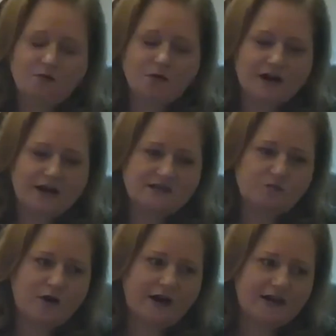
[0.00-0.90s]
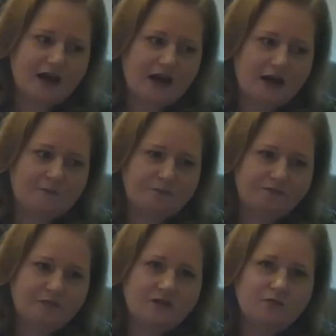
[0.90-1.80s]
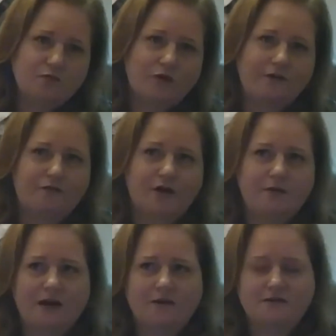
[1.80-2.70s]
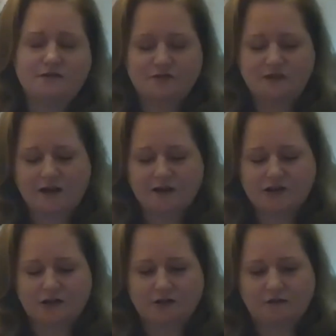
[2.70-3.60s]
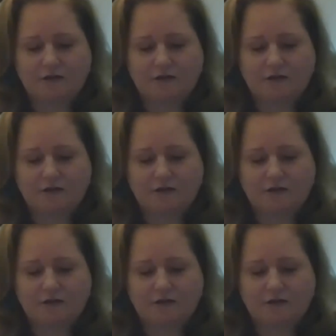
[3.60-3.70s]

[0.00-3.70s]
it's what I've read about in sociology,